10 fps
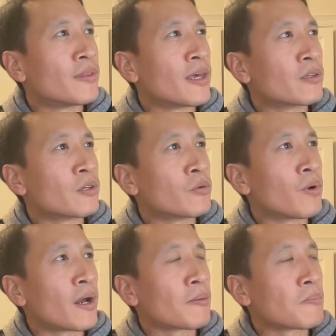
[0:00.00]
you
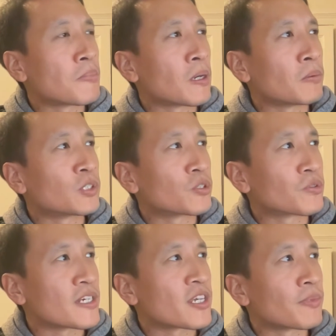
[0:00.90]
want to be able to
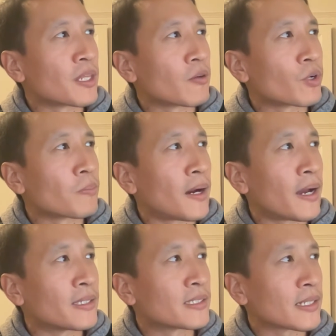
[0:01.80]
create something
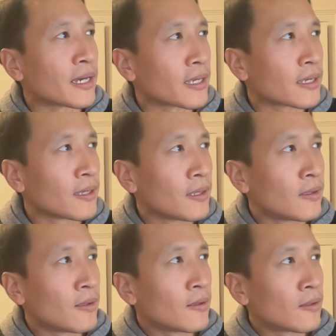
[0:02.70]
whereby it's like
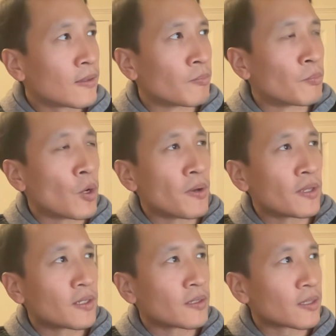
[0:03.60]
the
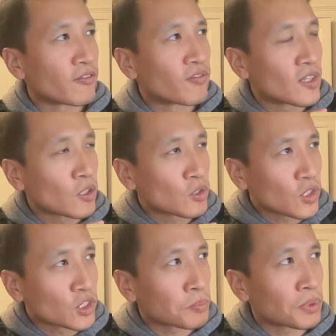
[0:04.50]
moment the video
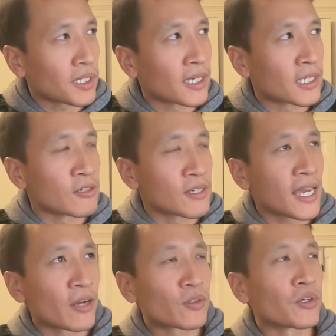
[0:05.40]
starts playing, you
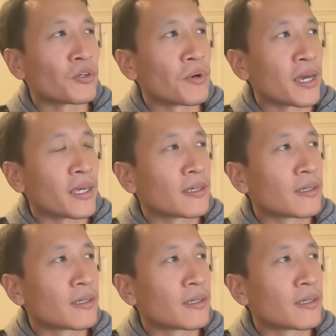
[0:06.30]
can't turn away.